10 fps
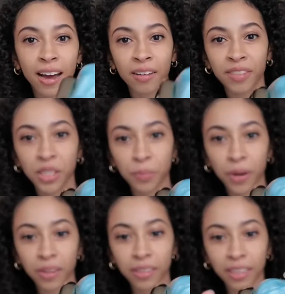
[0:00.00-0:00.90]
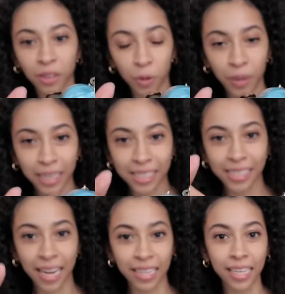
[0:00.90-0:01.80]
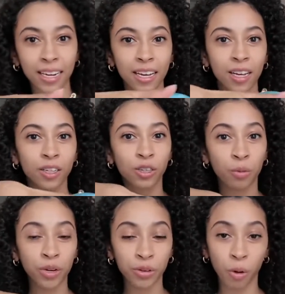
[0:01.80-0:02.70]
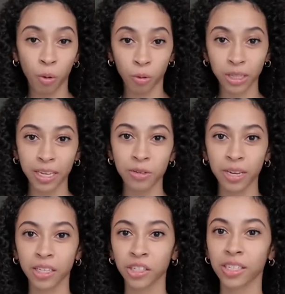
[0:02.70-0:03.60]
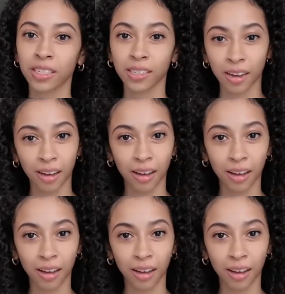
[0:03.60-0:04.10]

have this part a little bit extended, so when you hold it, you can just,